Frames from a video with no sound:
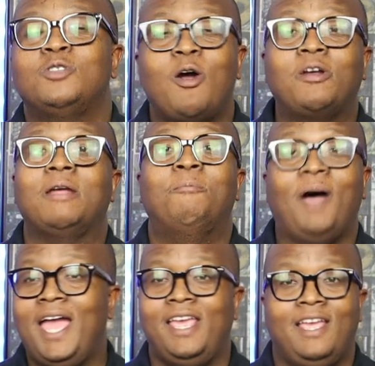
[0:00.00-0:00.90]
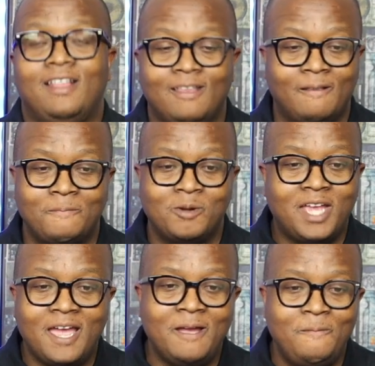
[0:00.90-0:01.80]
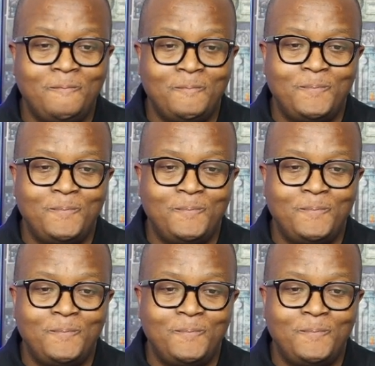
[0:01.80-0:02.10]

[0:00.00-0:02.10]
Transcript: was not going to buy it. Okay?